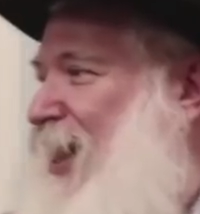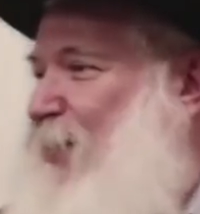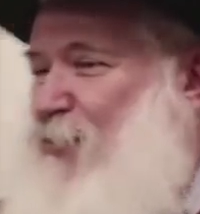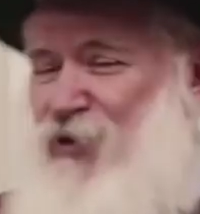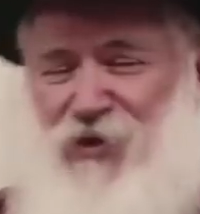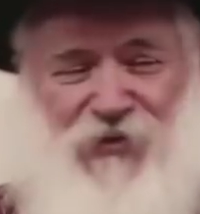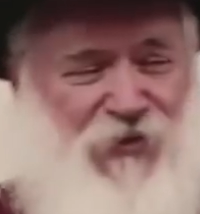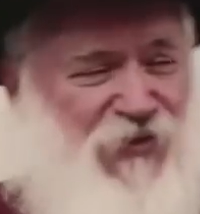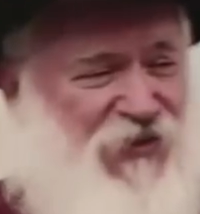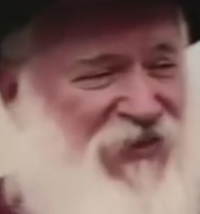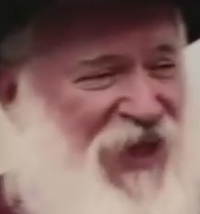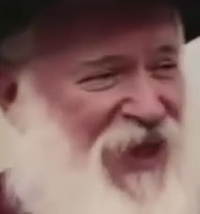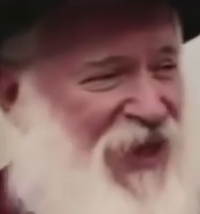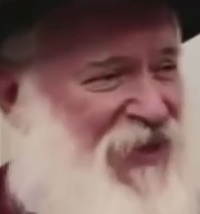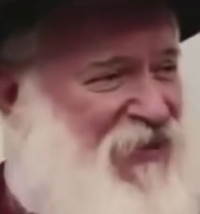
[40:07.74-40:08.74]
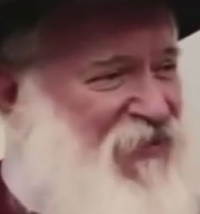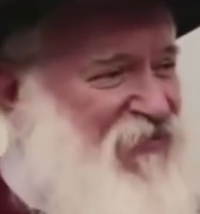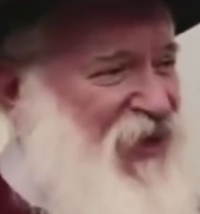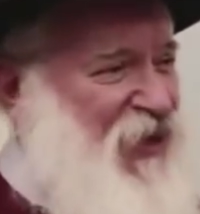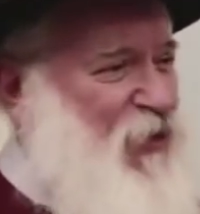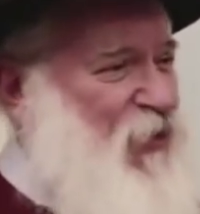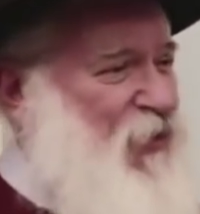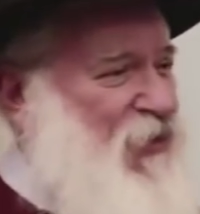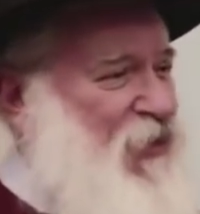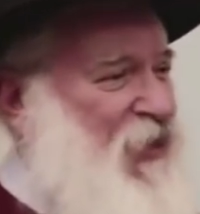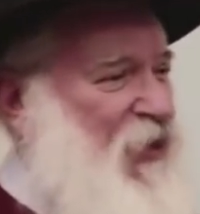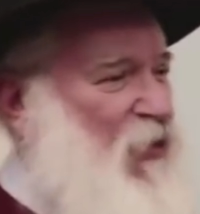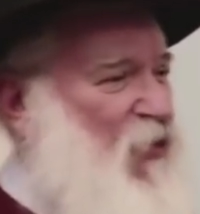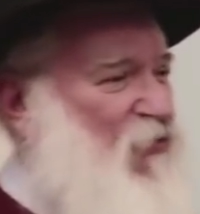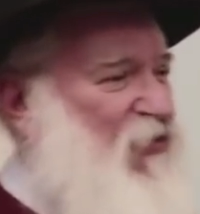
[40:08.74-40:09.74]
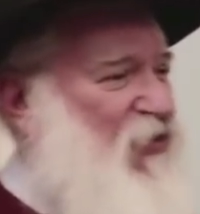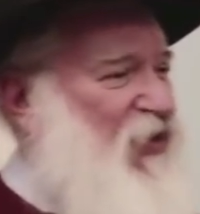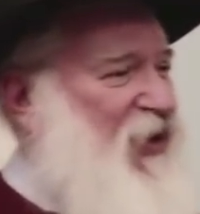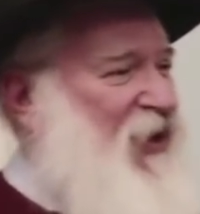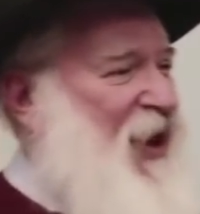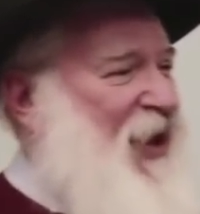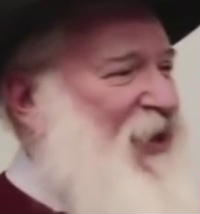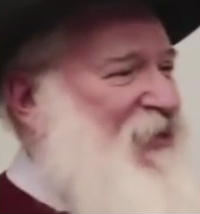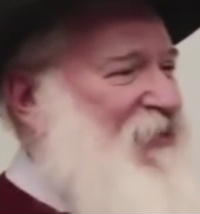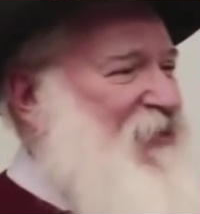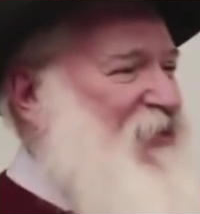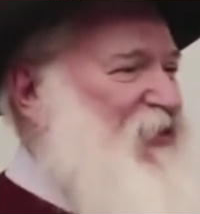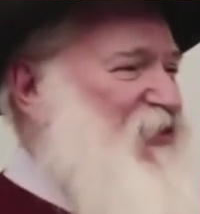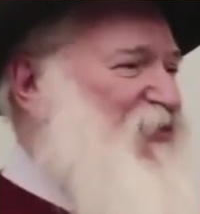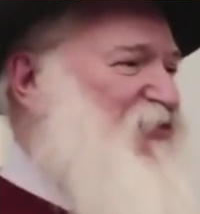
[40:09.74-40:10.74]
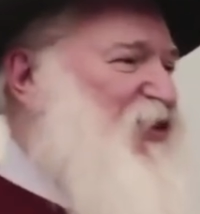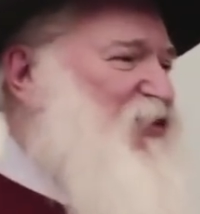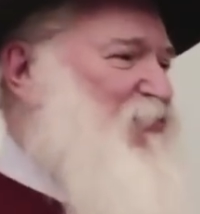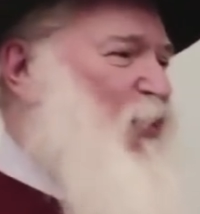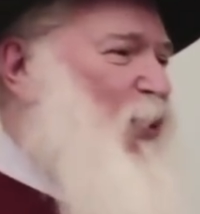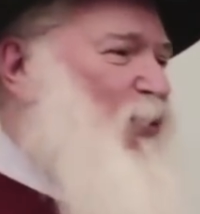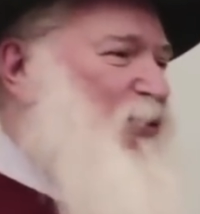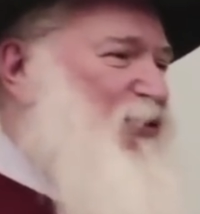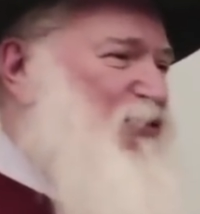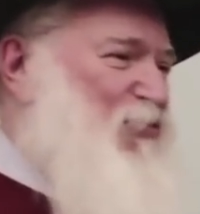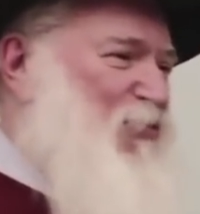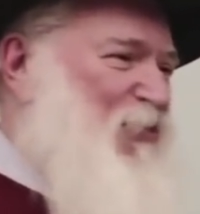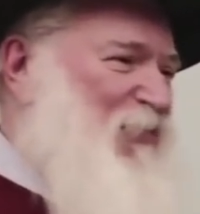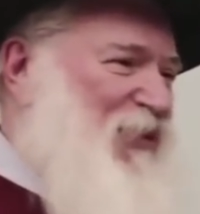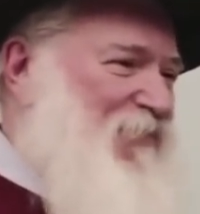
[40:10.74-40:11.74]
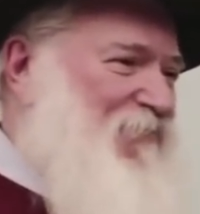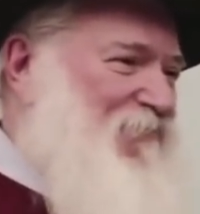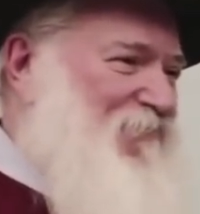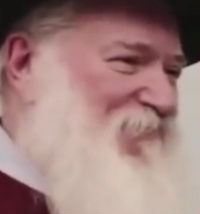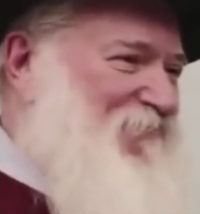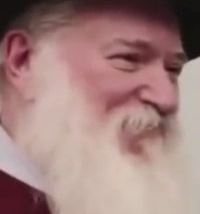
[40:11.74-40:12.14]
I would understand if they couldn't get over the kindness of this Polish woman.